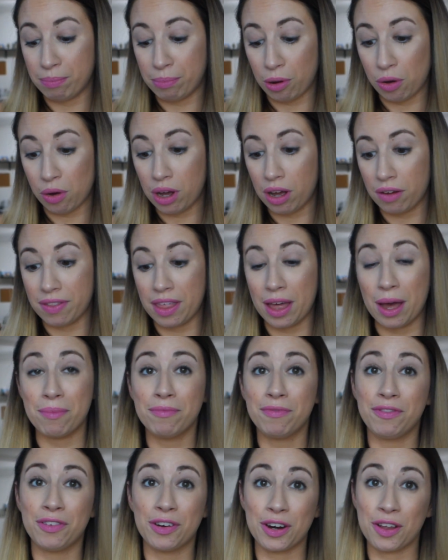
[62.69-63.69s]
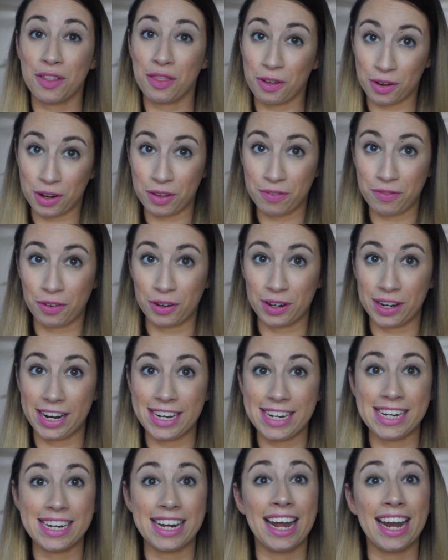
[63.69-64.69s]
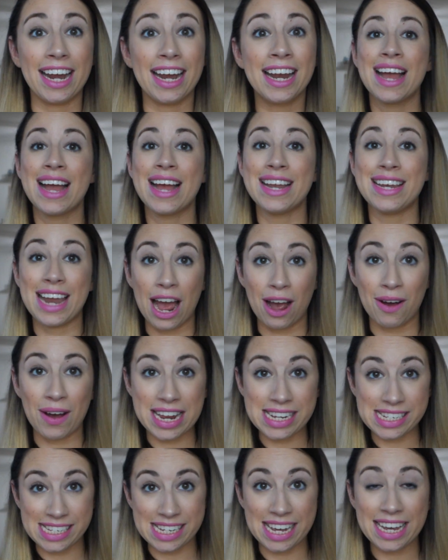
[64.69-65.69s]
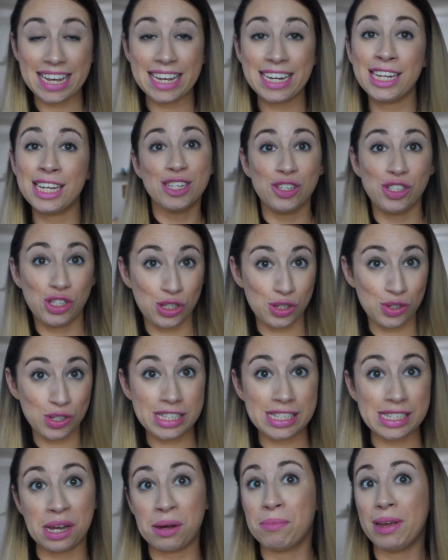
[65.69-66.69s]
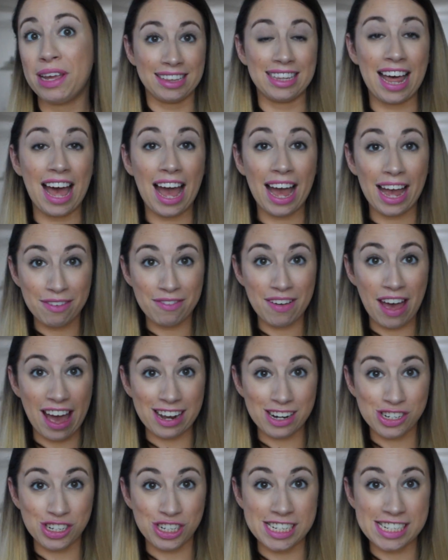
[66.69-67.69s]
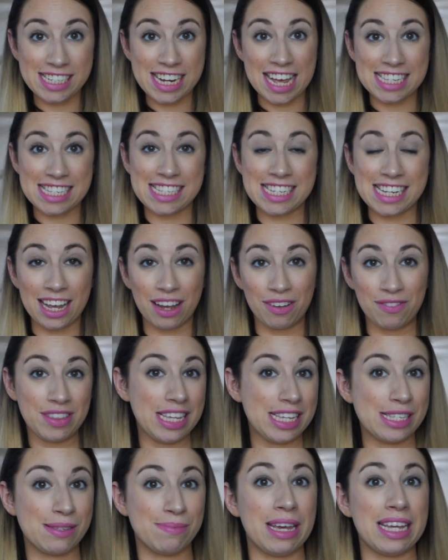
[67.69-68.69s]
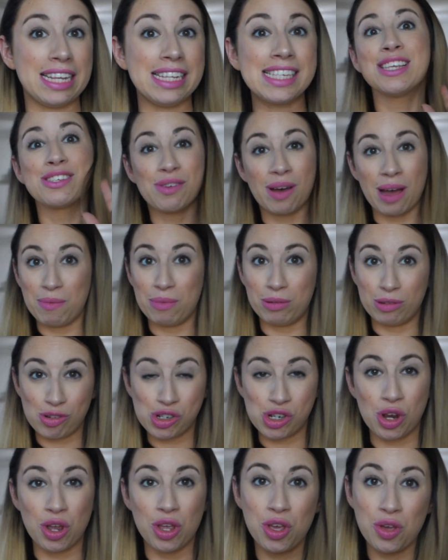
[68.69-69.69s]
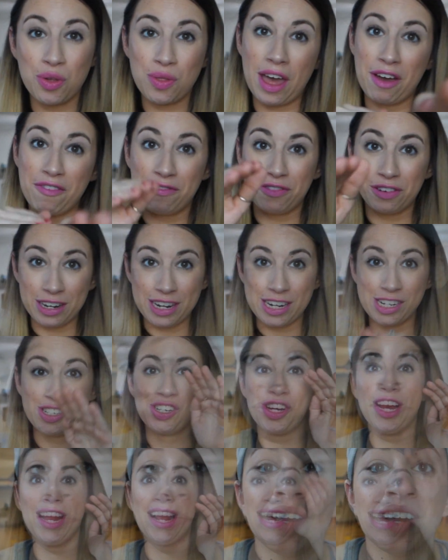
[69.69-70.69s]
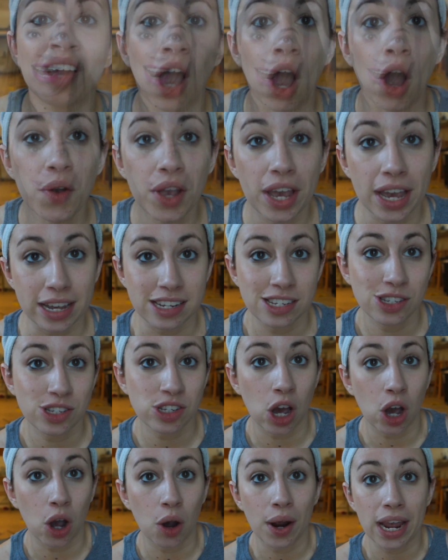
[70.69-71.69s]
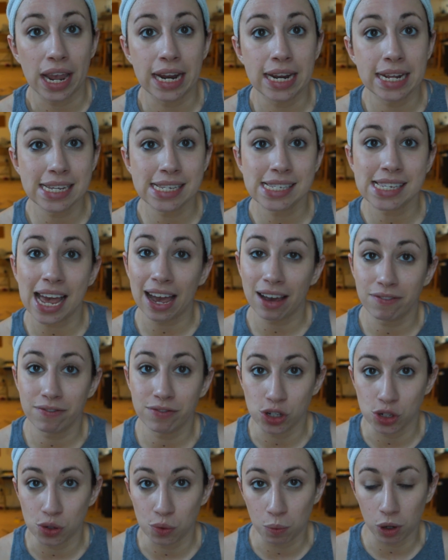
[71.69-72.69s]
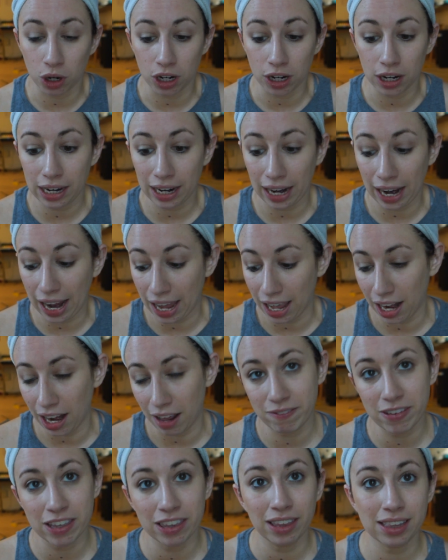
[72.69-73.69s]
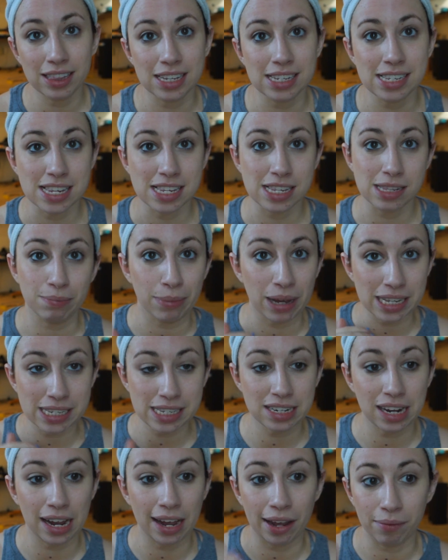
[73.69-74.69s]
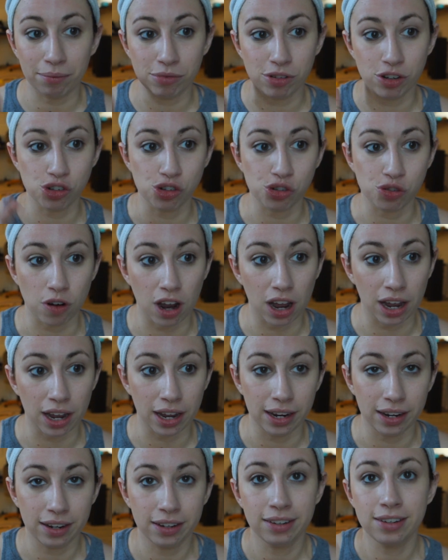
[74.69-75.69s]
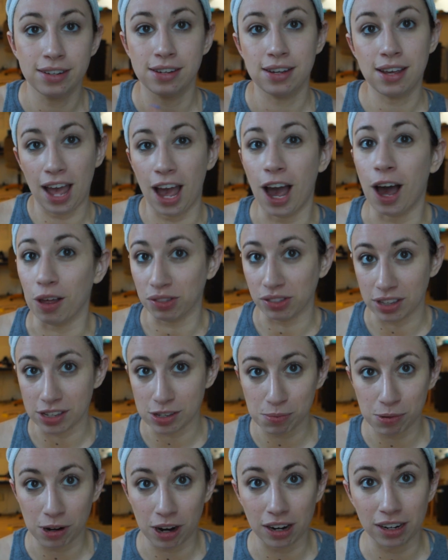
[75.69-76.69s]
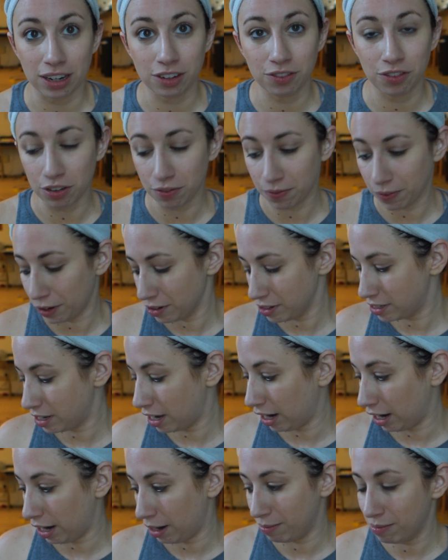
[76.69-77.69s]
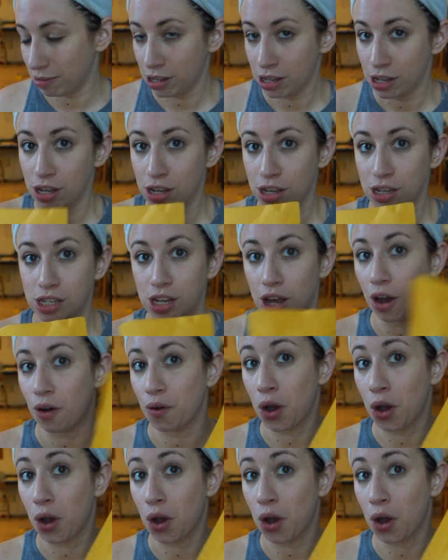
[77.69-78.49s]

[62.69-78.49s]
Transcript: bulk of them for $34.99. Now I did do some live action testing of these mints, so I will show you that footage now. Okay, so it is after work, and I feel like this is the best time to try out this product for the first time. So,